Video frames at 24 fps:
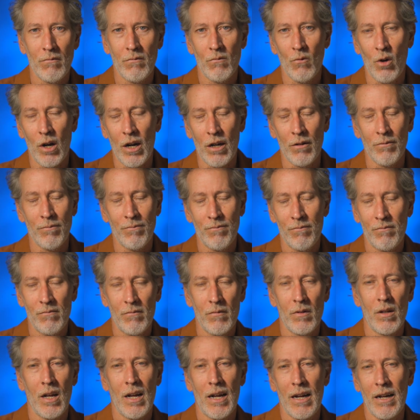Well,
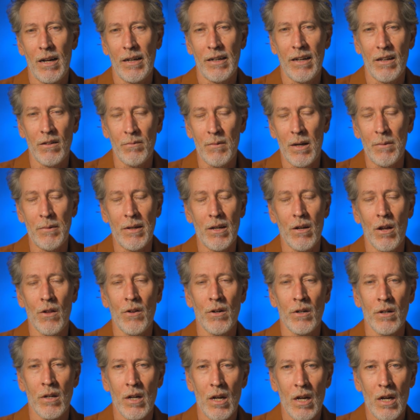I guess maybe
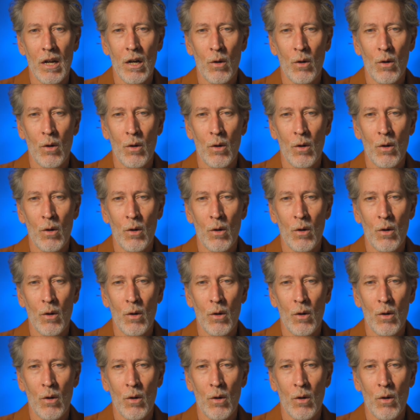another